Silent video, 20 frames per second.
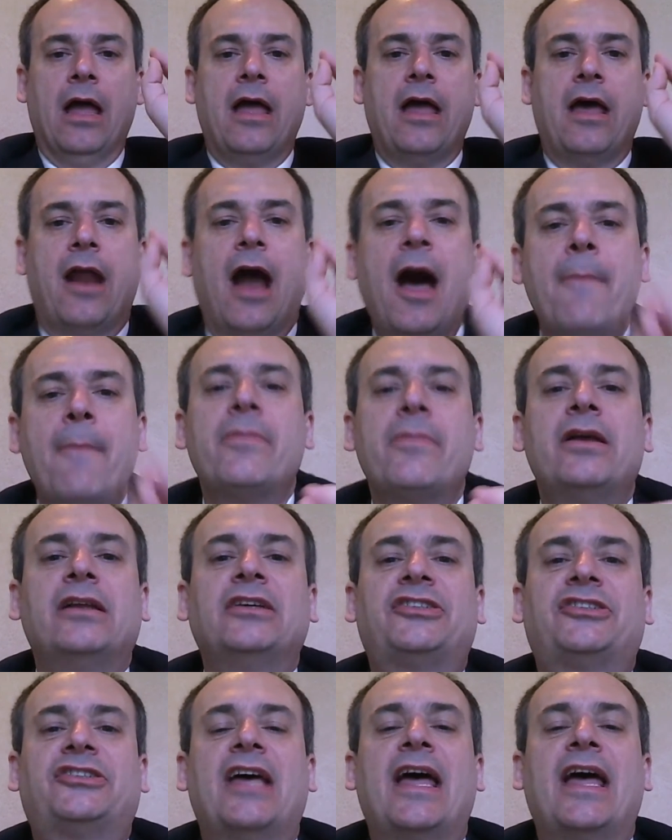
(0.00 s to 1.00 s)
And I'm going
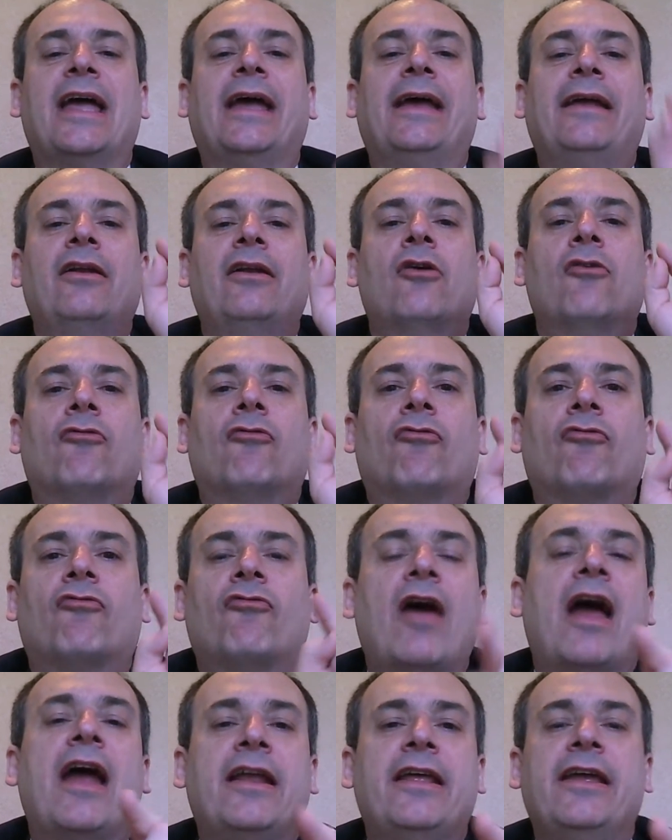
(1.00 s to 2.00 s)
to say it
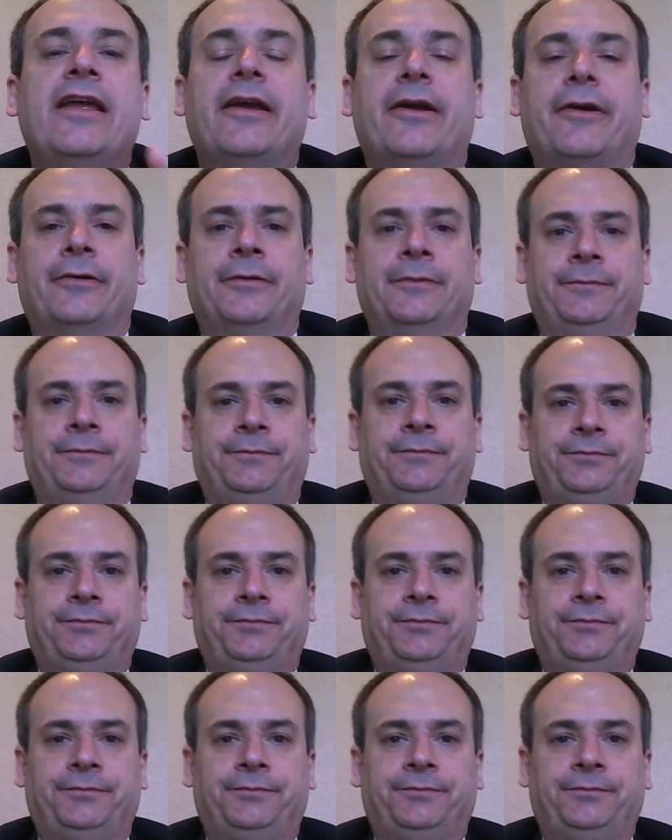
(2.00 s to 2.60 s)
right here.